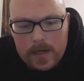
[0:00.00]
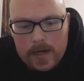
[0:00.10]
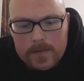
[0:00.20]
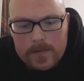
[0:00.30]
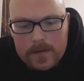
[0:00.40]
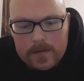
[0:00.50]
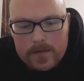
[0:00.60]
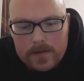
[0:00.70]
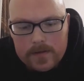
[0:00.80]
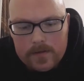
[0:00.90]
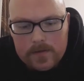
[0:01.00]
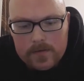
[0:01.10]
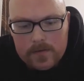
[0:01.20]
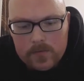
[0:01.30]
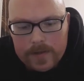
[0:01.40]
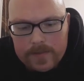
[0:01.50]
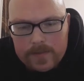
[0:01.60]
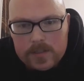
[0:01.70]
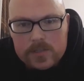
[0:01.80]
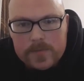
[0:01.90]
I think that with
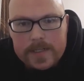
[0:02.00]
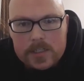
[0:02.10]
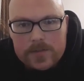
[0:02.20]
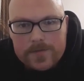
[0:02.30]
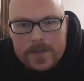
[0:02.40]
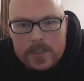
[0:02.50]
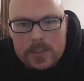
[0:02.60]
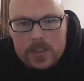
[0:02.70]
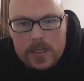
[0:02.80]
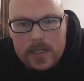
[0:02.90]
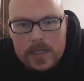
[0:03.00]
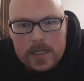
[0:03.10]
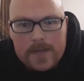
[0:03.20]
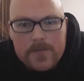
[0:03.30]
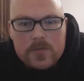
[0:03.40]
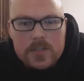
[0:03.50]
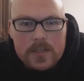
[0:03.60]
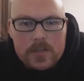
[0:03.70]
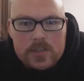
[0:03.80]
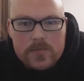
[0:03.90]
the Swedish Fish, if it was a
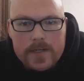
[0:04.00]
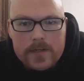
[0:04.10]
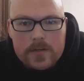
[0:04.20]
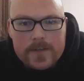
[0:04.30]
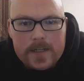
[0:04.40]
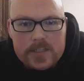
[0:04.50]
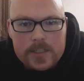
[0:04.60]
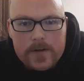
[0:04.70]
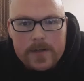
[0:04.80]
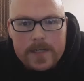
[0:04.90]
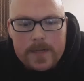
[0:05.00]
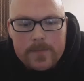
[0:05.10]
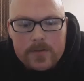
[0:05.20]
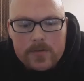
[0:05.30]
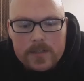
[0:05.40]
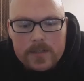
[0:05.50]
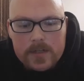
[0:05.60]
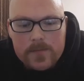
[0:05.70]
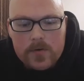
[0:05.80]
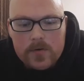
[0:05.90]
little sweeter, if that cherry came through a
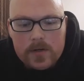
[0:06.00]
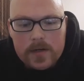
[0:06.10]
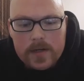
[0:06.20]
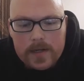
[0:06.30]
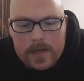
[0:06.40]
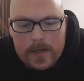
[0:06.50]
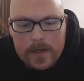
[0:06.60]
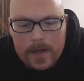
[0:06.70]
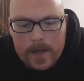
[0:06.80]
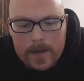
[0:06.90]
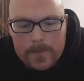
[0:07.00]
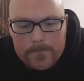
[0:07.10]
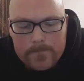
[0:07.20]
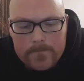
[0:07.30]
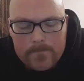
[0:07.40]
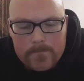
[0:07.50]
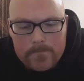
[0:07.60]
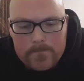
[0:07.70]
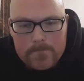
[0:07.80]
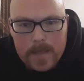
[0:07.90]
little more,
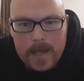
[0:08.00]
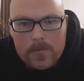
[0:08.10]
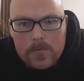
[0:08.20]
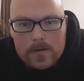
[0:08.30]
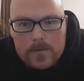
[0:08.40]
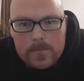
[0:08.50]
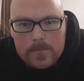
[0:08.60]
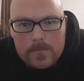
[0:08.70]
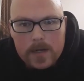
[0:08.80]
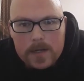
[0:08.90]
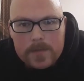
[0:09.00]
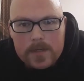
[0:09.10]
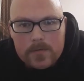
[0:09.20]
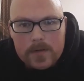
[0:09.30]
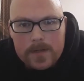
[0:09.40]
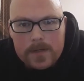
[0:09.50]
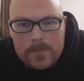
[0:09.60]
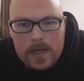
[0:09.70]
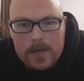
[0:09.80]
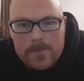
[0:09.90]
that one might be a repeat
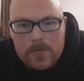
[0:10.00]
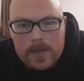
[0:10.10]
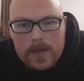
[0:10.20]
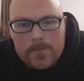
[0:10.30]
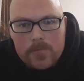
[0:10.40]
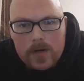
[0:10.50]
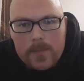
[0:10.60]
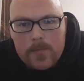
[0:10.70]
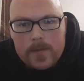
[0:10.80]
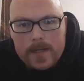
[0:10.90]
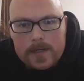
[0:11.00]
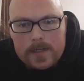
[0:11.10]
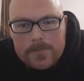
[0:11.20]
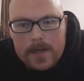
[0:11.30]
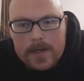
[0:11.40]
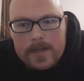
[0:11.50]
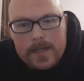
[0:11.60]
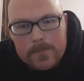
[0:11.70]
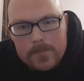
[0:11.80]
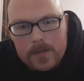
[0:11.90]
buy for me. I'm probably not going to buy it
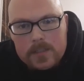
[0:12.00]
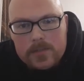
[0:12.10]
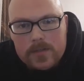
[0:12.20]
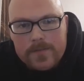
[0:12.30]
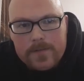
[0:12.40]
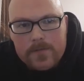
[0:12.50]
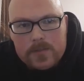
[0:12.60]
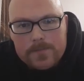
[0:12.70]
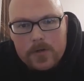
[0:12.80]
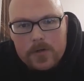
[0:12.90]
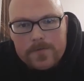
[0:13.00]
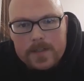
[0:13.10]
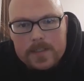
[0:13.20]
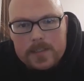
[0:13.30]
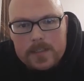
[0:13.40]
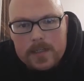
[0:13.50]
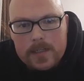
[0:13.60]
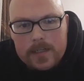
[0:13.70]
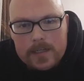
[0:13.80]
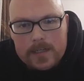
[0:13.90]
again, but also even if it was a perfect,
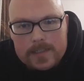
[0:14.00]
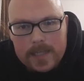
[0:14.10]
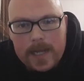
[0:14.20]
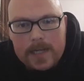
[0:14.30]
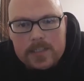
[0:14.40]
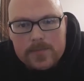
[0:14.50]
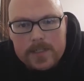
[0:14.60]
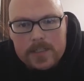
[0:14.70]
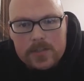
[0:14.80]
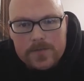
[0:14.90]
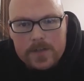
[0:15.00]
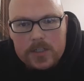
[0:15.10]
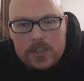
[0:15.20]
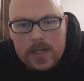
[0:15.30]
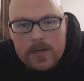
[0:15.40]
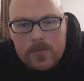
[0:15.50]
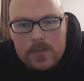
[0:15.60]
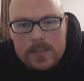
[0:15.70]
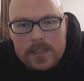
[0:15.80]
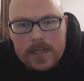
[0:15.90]
exact Swedish Fish, I
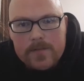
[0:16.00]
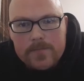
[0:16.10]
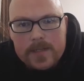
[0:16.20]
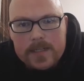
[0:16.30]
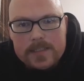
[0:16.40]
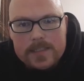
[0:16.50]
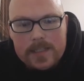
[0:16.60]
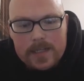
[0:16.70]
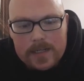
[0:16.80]
wouldn't have, because